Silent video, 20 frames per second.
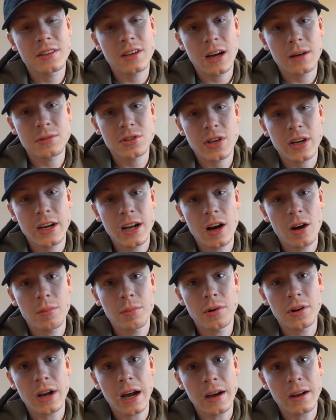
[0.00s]
times right now,
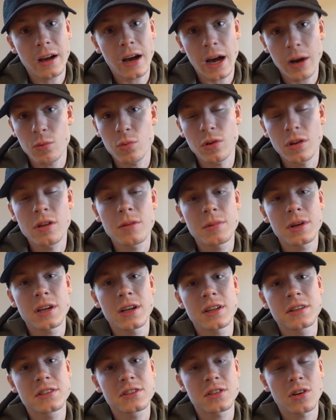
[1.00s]
but I really mean it.